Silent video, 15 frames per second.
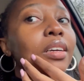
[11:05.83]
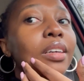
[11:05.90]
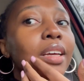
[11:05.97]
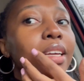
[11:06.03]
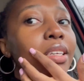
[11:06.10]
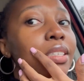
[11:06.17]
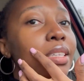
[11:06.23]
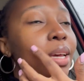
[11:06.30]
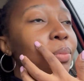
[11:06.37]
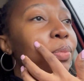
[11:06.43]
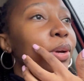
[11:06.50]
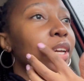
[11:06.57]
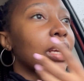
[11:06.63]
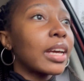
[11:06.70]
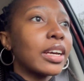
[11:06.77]
Can you see I'm
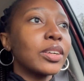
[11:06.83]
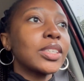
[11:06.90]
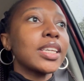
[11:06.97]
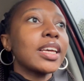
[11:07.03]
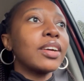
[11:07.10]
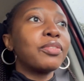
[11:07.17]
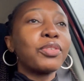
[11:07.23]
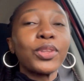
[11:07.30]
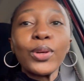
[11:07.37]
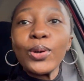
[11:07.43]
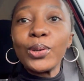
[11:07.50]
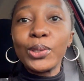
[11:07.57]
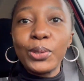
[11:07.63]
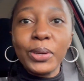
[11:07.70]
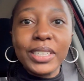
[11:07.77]
breaking out? For
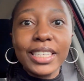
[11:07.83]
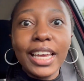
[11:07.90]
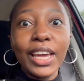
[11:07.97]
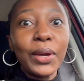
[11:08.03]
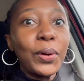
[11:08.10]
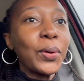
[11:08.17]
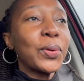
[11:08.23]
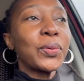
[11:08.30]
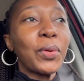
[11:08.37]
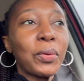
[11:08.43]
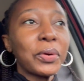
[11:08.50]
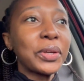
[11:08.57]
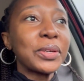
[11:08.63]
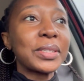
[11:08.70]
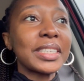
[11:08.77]
those who are saying, oh,
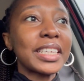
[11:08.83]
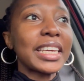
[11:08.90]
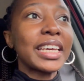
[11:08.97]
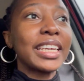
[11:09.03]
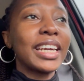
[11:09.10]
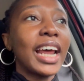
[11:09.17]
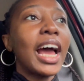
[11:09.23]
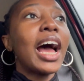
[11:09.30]
Rory, your skin.